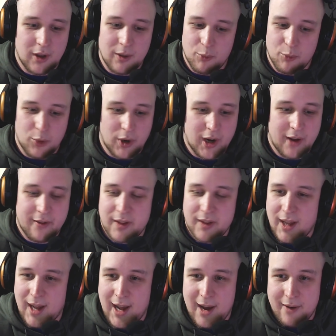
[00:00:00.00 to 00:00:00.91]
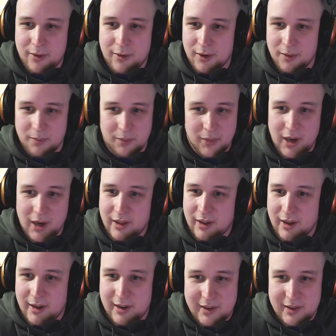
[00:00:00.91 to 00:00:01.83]
whatever they have on
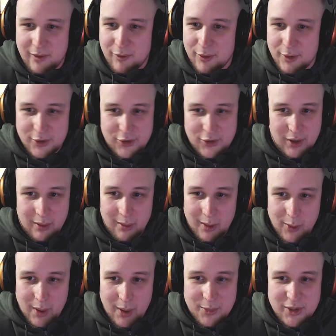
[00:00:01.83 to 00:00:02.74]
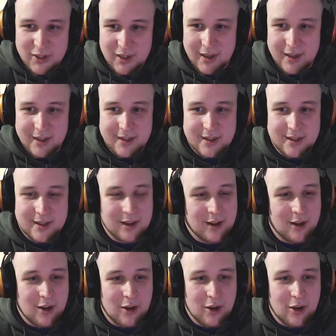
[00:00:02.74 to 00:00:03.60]
other different streaming websites,